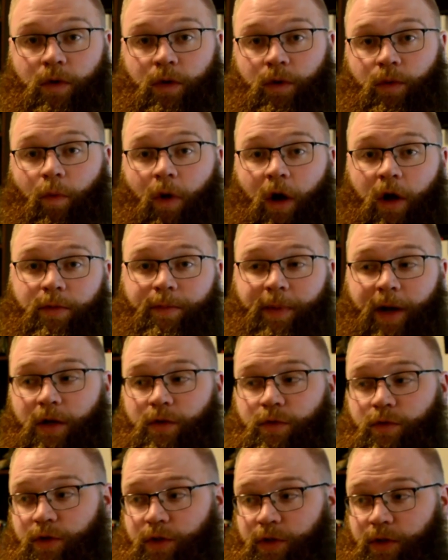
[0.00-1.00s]
water
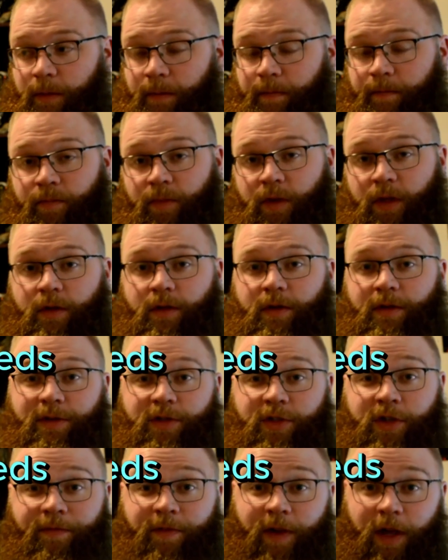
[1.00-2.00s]
bottles.
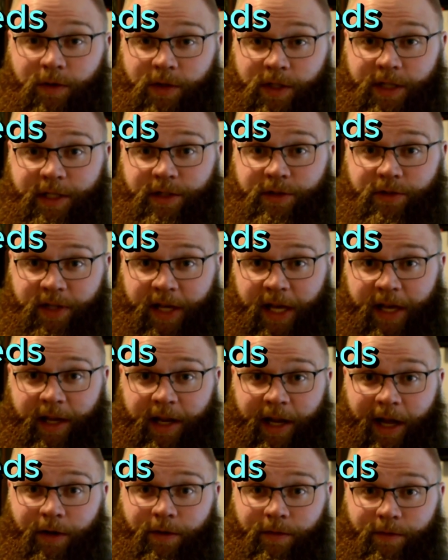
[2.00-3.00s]
Sunflower seeds are taken
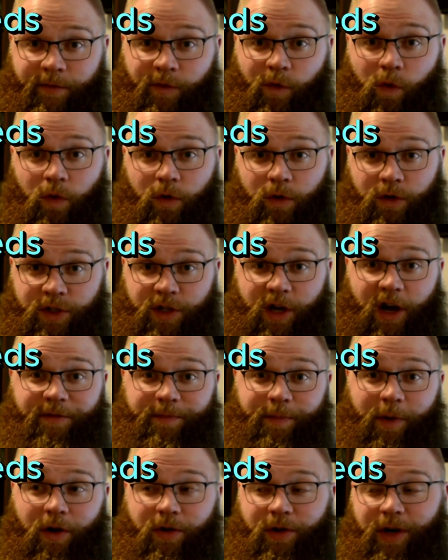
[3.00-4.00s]
out for
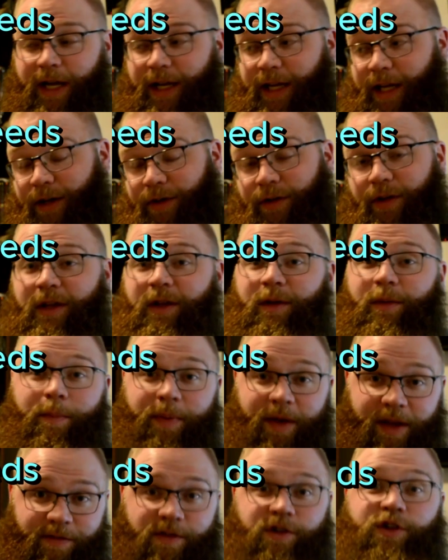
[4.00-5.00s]
softball right now.
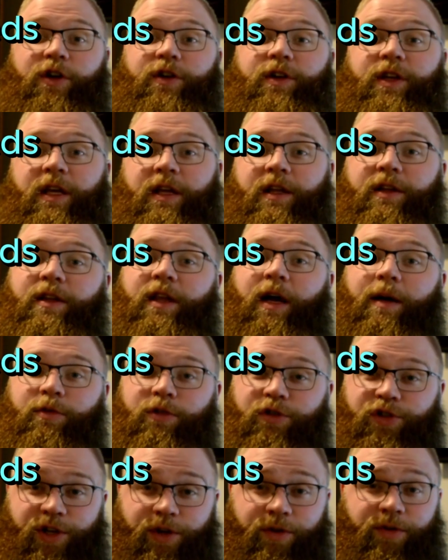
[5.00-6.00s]
Beef jerky, double
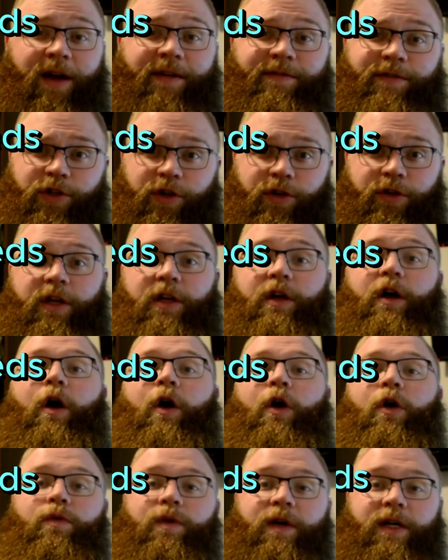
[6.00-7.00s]
G craft jerky,
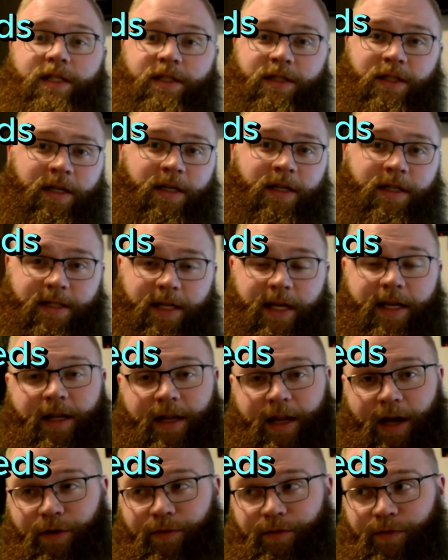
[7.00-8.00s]
always
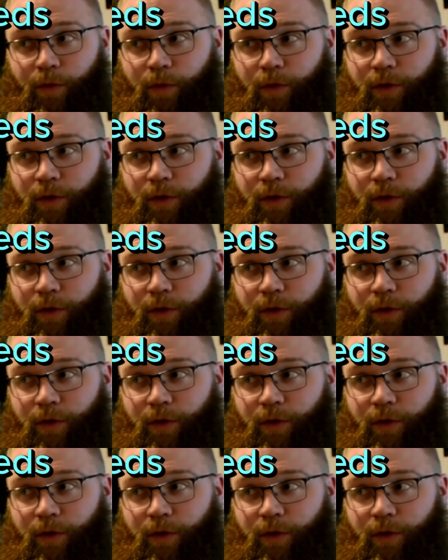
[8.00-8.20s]
taken out for